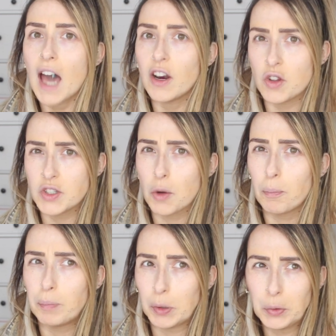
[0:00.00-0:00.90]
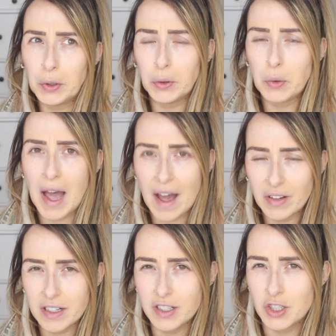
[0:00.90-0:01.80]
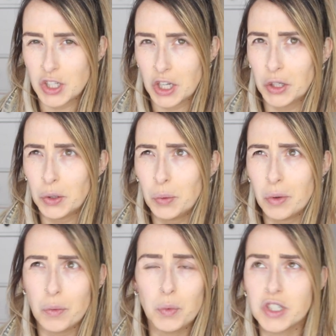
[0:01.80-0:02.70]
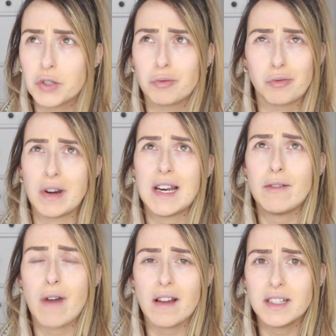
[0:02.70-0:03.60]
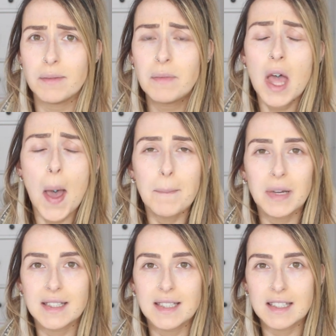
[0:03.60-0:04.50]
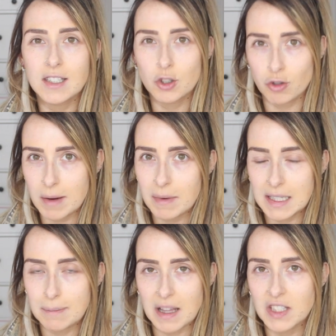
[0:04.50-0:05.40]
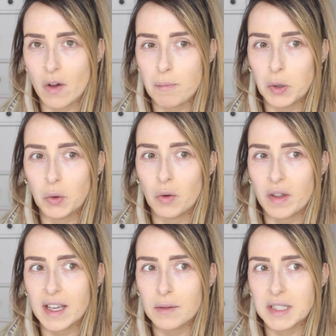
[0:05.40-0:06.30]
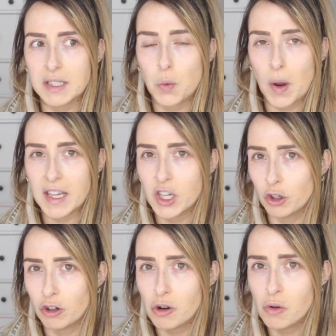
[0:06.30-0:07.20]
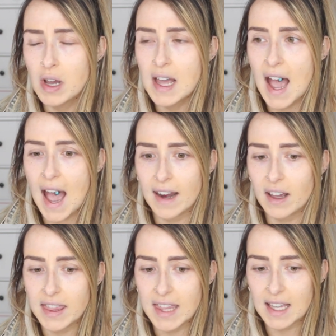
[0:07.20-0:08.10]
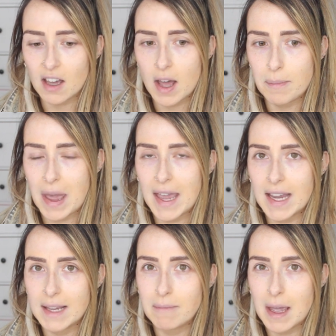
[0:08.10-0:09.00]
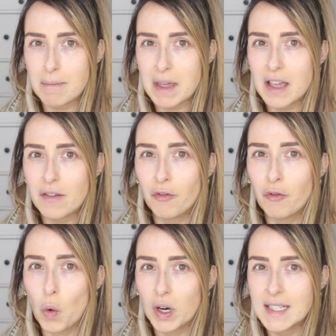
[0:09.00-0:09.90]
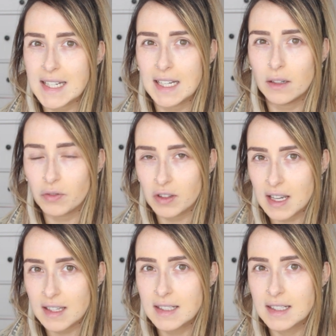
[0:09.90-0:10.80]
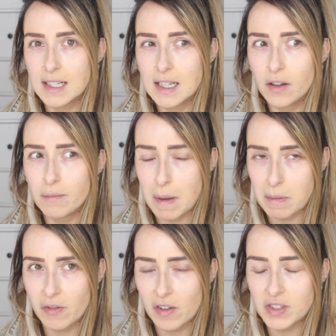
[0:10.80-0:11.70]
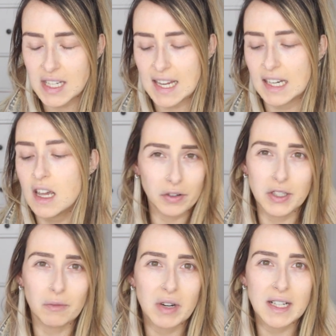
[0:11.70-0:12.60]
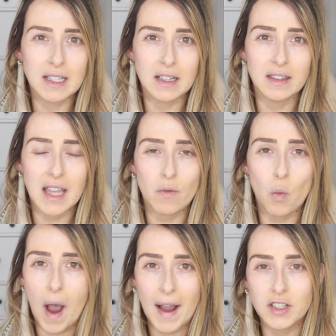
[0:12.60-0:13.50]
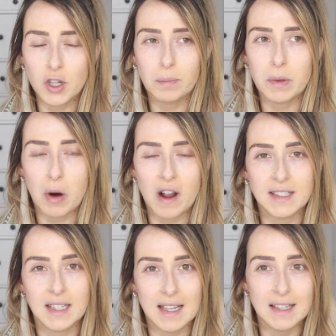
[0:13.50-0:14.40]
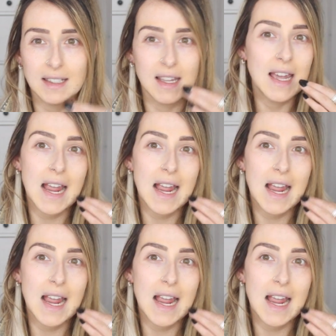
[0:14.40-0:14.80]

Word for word: and also Boohoo have it too, which is really random, but it's extremely expensive on Boohoo. I think it was like 20 euro and I think I paid maybe 14 for this maybe 15 for some reason they've whacked up the price of this